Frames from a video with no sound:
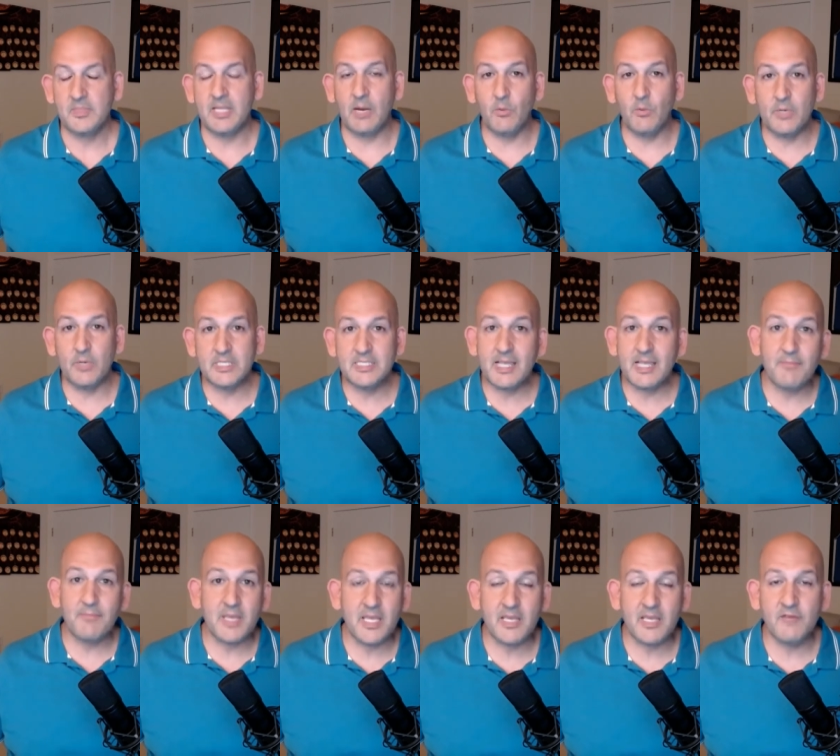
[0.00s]
Now, what does
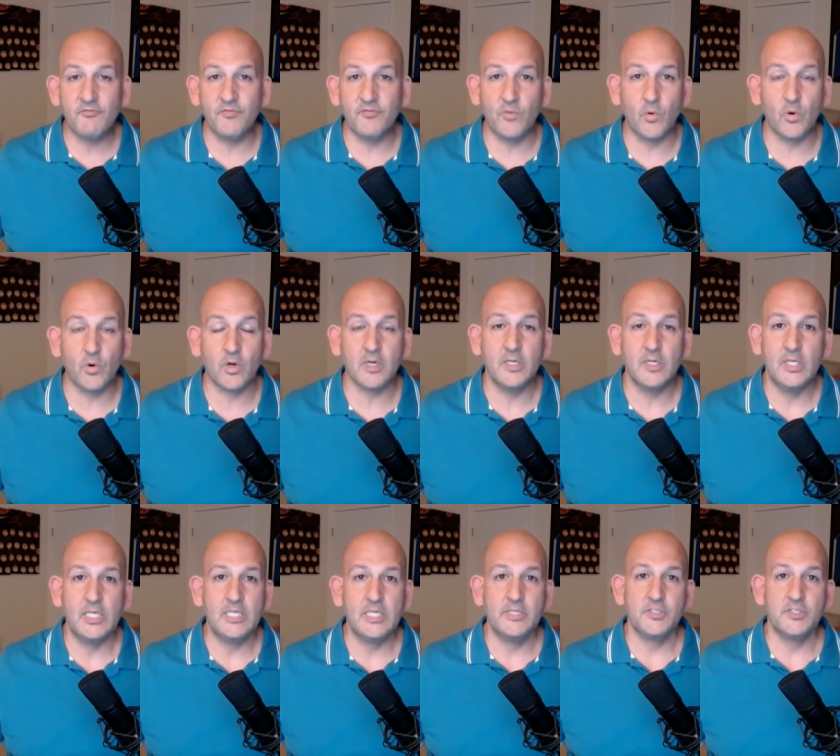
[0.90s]
that mean for
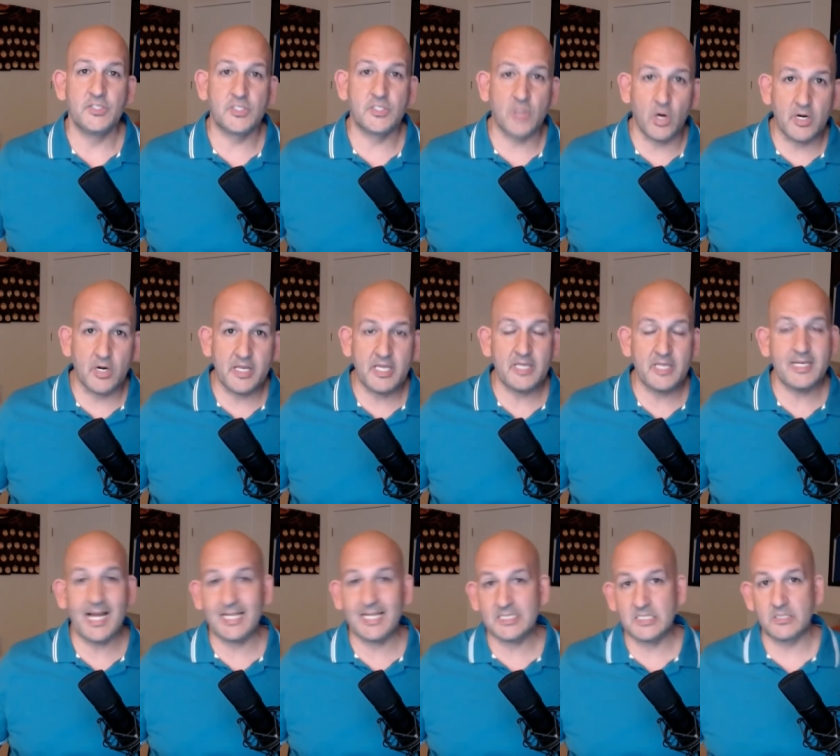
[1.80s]

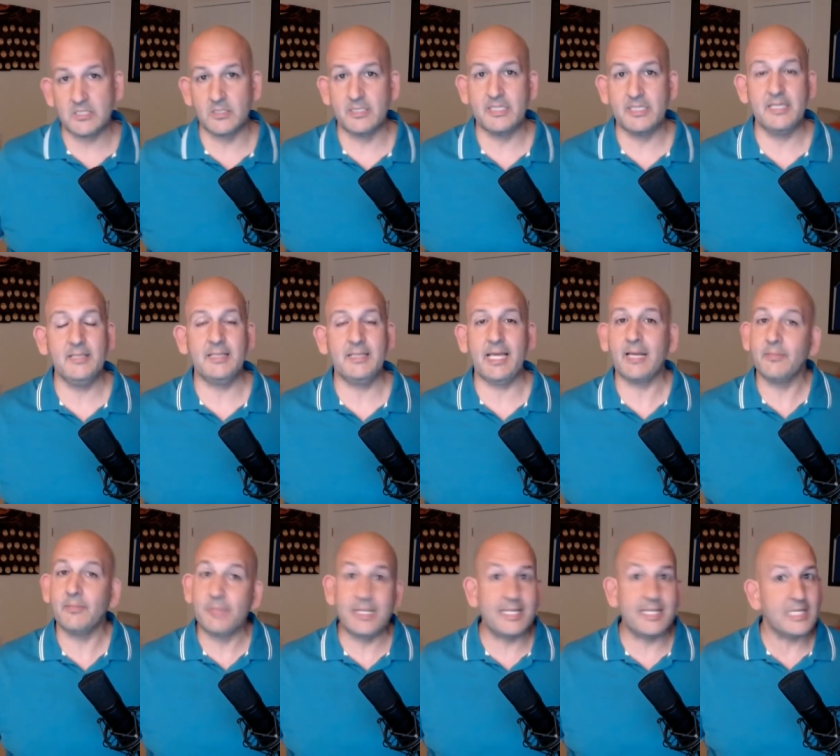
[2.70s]
starting, not starting?
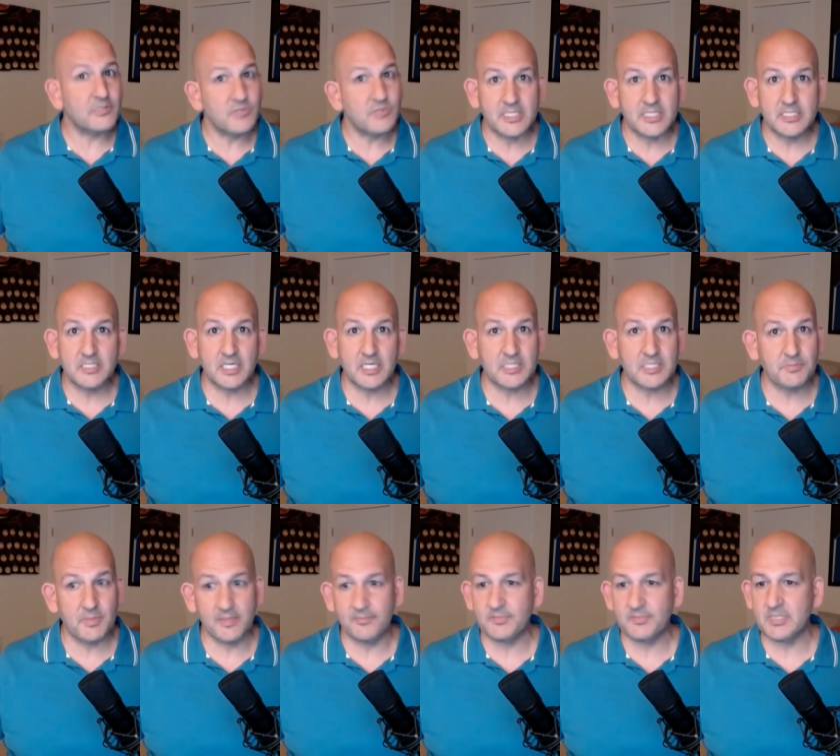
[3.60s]
That'll be an interesting
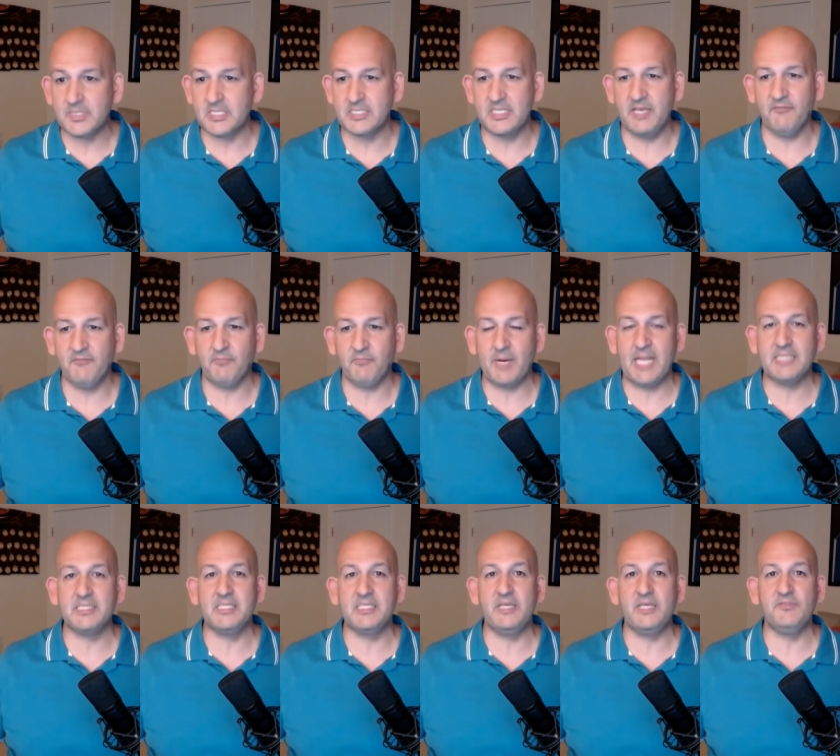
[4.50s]
adjustment to see if
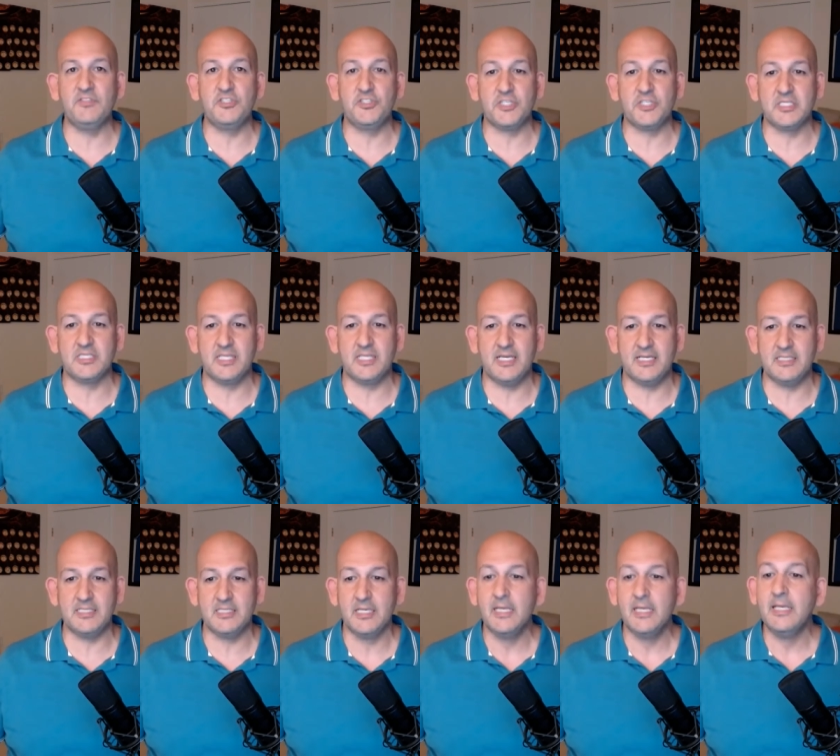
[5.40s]
Brad Stevens just
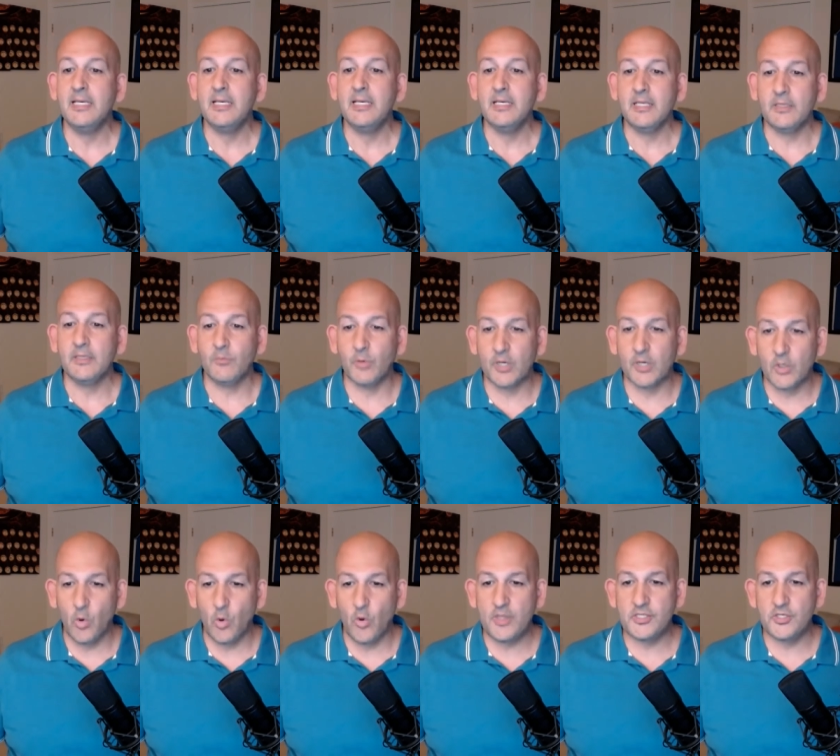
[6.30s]
says, we're
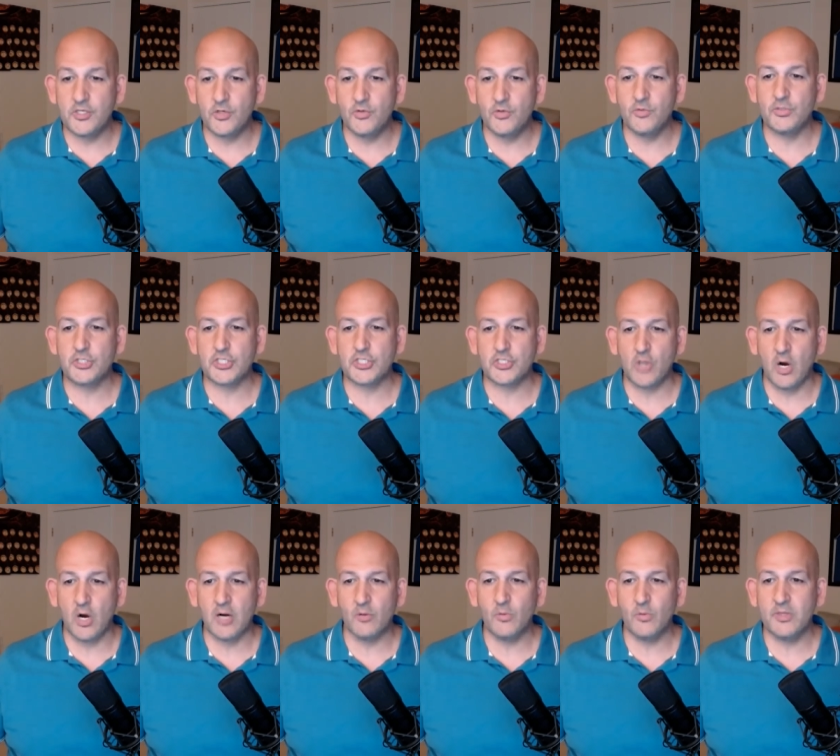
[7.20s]
going to
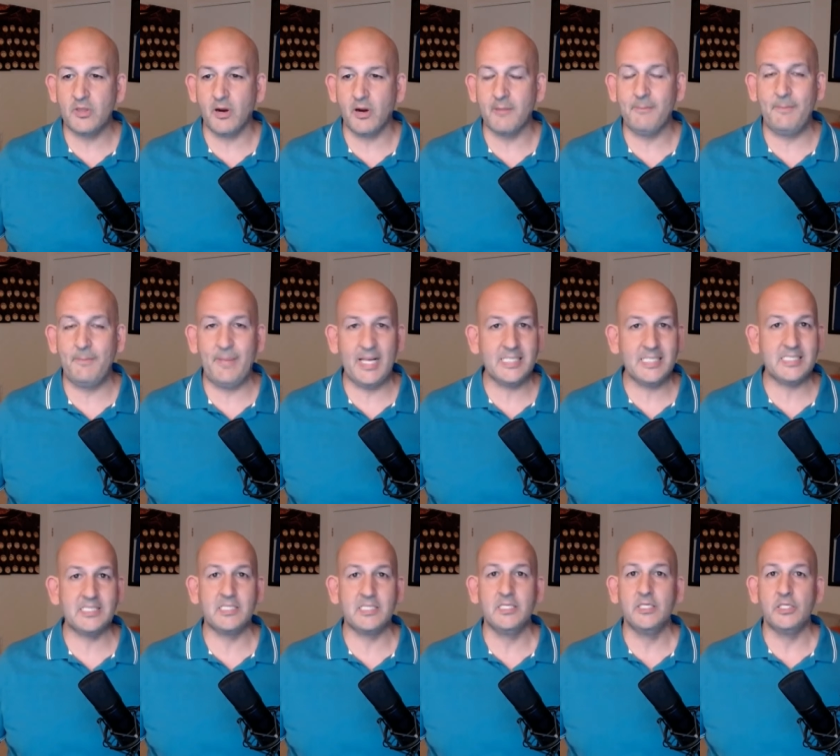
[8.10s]
start with our
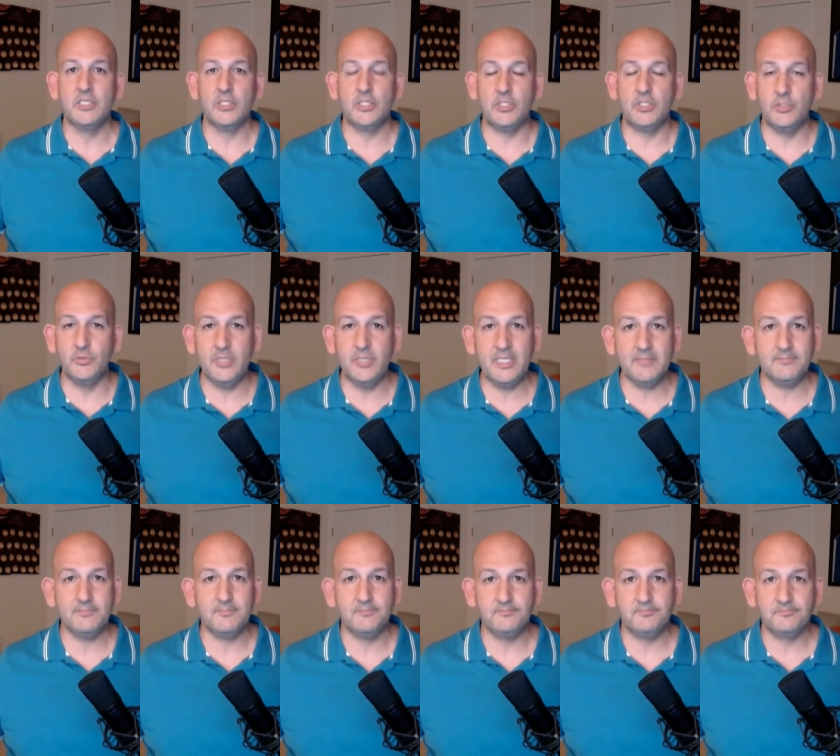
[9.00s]
best unit.